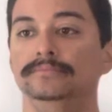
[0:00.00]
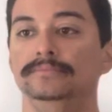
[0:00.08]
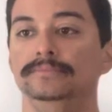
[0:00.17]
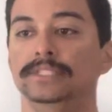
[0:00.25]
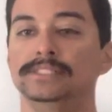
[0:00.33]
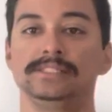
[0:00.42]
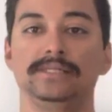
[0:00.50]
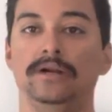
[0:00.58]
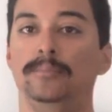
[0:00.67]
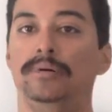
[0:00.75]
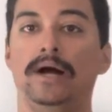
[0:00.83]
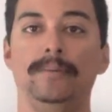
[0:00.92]
this is
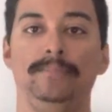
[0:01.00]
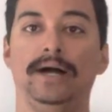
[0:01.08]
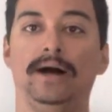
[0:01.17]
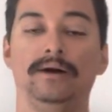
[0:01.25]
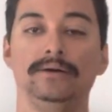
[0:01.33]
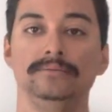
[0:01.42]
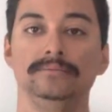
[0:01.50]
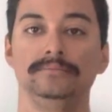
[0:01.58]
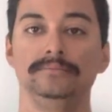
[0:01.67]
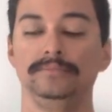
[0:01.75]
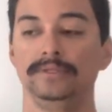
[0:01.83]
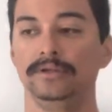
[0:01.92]
gonna pop out,
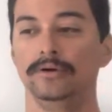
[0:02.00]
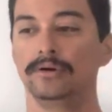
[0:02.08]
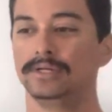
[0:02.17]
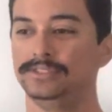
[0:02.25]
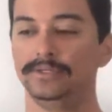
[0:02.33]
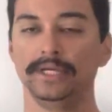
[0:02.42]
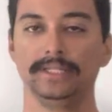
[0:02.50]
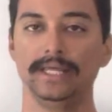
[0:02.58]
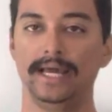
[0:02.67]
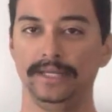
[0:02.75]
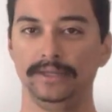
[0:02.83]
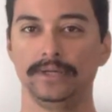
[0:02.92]
you know, because you get
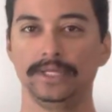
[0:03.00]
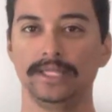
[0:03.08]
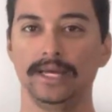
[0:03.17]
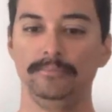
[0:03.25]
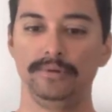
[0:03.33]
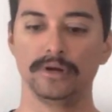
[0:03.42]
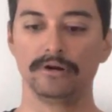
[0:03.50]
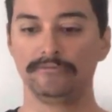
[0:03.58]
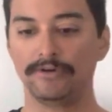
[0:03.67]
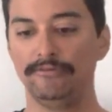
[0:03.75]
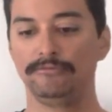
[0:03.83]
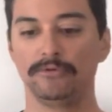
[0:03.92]
that
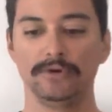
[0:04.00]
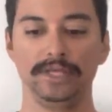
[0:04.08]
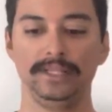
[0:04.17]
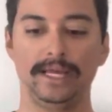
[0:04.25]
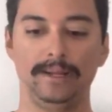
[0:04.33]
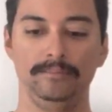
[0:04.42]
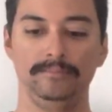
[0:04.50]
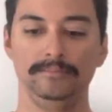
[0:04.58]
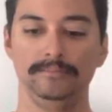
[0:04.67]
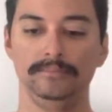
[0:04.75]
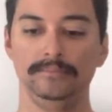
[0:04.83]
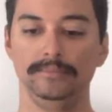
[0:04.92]
BR540 that
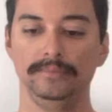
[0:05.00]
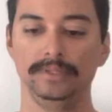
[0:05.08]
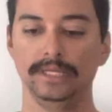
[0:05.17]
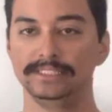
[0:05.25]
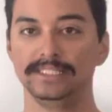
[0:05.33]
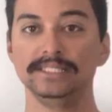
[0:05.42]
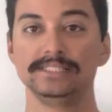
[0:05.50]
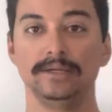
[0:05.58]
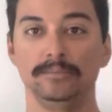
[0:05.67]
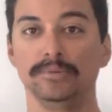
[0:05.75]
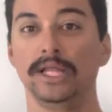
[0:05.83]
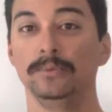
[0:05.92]
it's easy
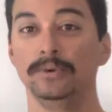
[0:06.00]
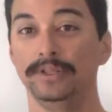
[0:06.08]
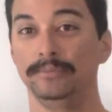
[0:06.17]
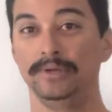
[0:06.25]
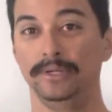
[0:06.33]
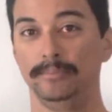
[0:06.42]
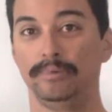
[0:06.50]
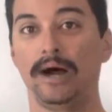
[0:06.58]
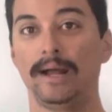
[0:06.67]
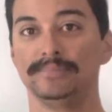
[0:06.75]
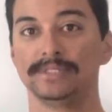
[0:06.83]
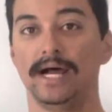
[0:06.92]
to blend with, but it
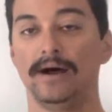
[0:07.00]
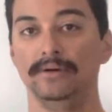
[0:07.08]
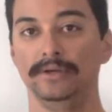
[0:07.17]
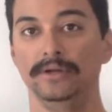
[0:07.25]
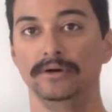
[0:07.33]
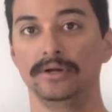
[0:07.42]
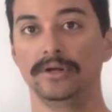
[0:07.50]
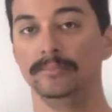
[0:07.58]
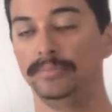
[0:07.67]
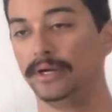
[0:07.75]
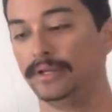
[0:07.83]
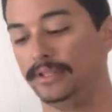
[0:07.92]
pops out, you know,
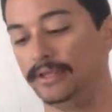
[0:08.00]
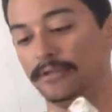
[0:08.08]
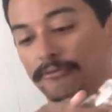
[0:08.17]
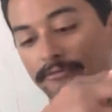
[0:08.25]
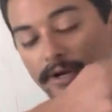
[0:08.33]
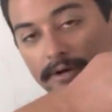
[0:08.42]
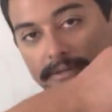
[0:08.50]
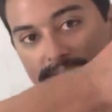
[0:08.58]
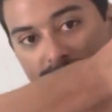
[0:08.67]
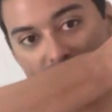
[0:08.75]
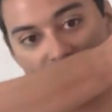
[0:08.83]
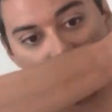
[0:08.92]
compared to the other
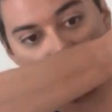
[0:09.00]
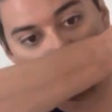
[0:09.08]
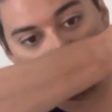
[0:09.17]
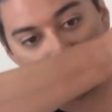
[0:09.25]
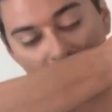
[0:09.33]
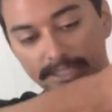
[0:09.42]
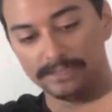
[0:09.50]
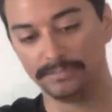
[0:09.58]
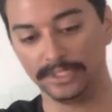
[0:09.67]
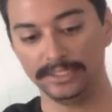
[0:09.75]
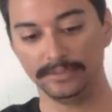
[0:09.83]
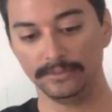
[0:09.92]
fragrances that it's
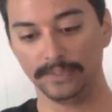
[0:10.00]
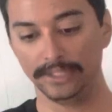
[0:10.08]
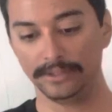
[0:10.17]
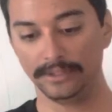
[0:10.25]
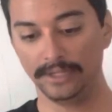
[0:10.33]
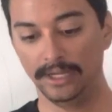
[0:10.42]
blended with.